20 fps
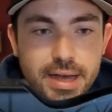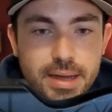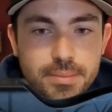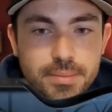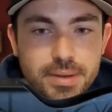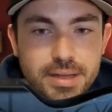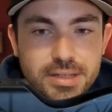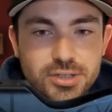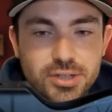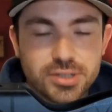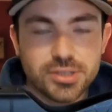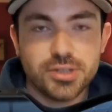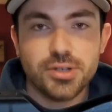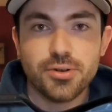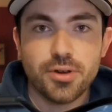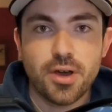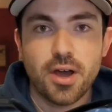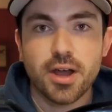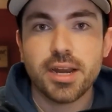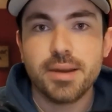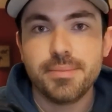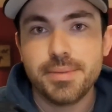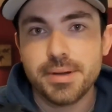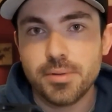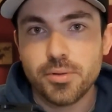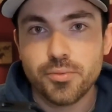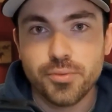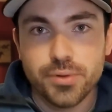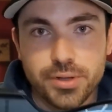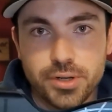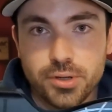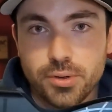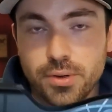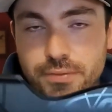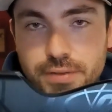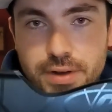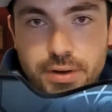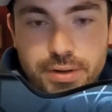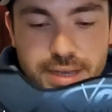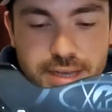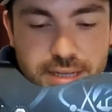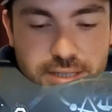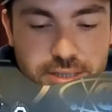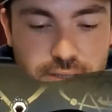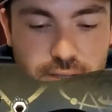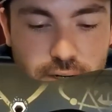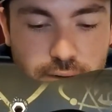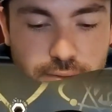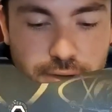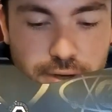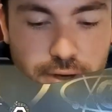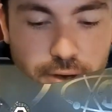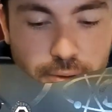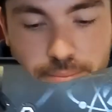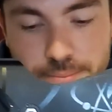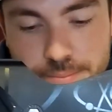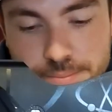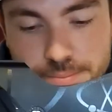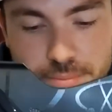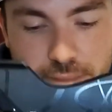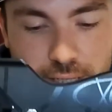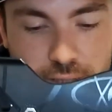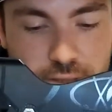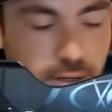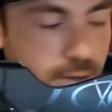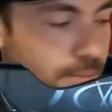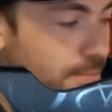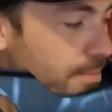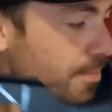It's just you're not going to be able to really do it very easily on the go. That's all.